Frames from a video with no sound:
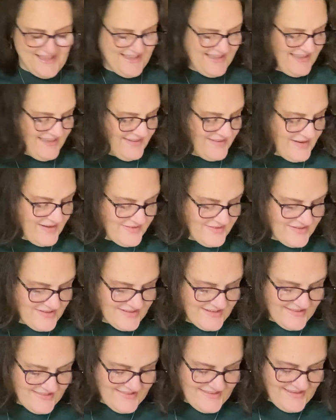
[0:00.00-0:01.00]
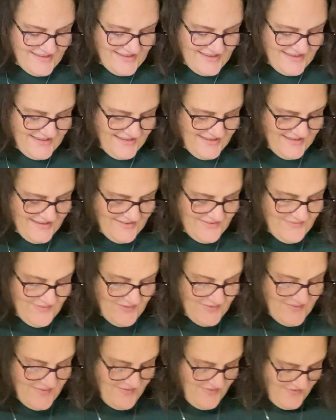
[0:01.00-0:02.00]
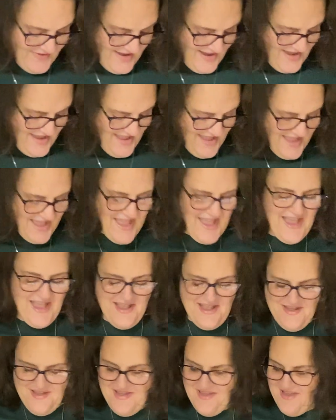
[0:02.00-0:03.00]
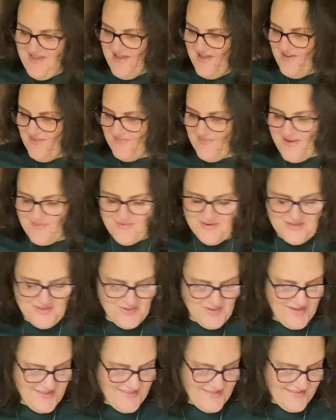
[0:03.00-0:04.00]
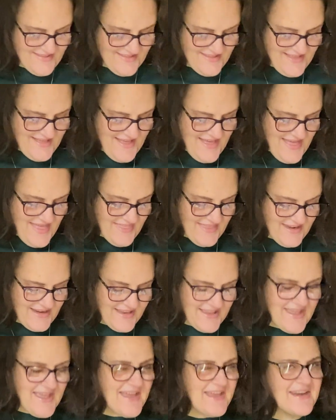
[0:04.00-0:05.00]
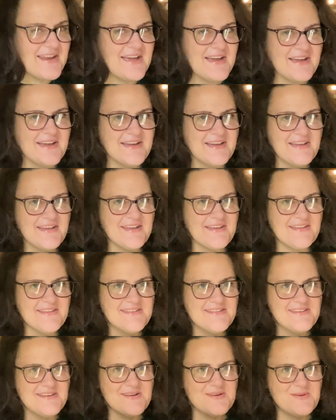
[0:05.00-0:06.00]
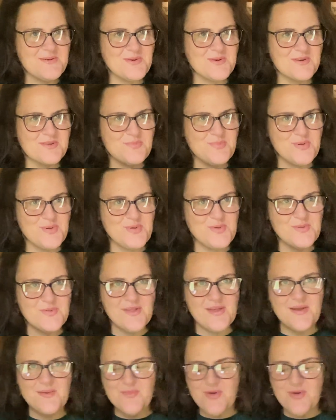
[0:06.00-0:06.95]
you guys are gonna see from my fabric choices that again I steer towards blues and